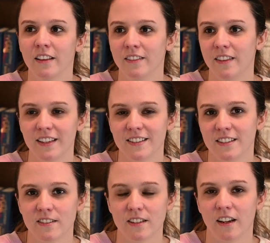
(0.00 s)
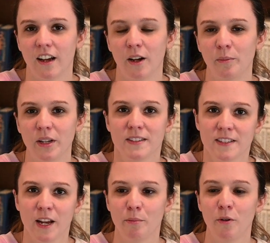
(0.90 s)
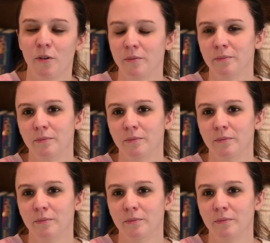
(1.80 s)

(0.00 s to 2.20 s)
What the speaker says: This is a stable